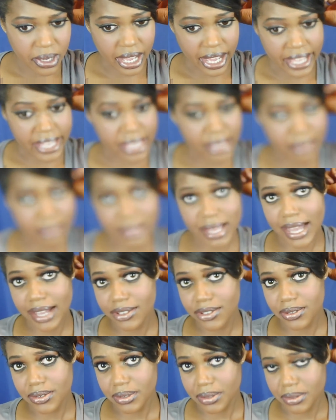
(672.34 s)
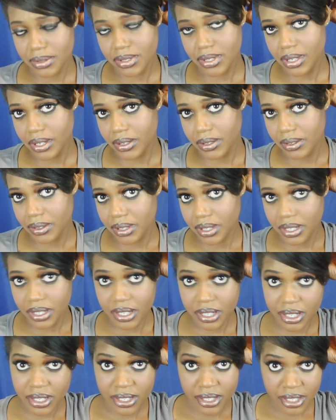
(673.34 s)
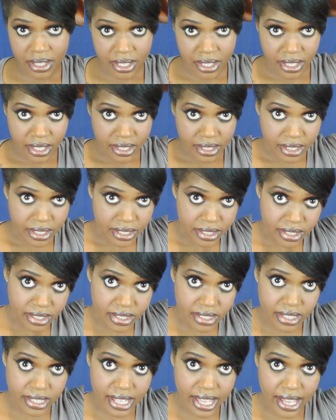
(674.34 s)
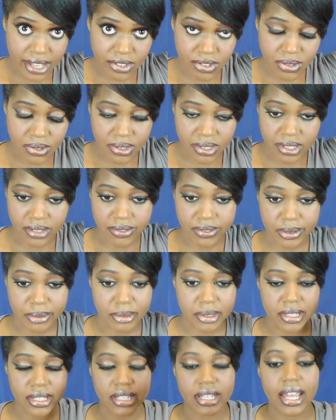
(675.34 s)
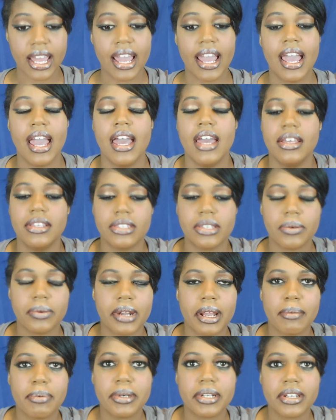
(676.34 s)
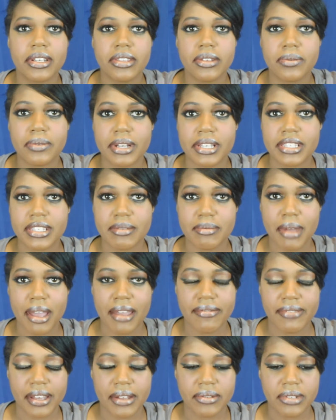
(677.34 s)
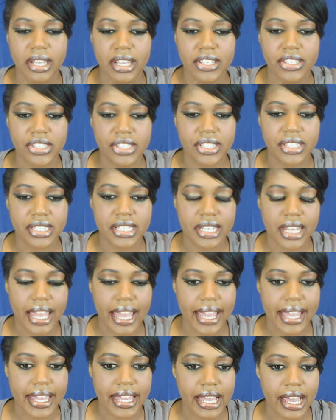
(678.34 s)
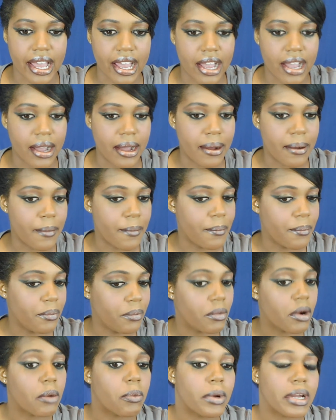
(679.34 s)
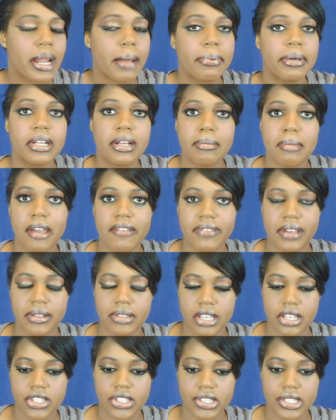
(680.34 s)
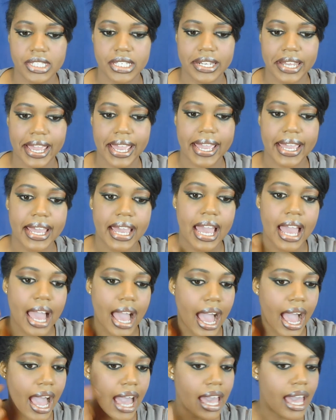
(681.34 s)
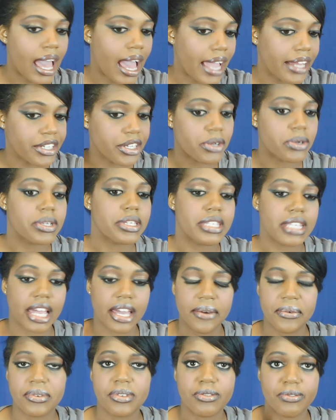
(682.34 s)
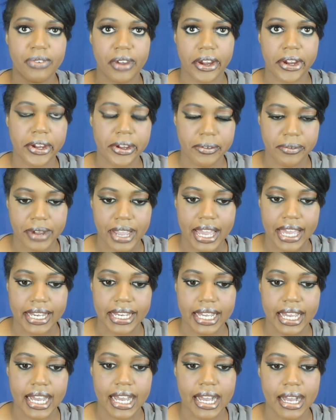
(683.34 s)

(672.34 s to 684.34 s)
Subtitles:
I am natural, so this is a natural look for me today. So when I put on the rest of my foundation today, when I put on my foundation today, I noticed that it was very red.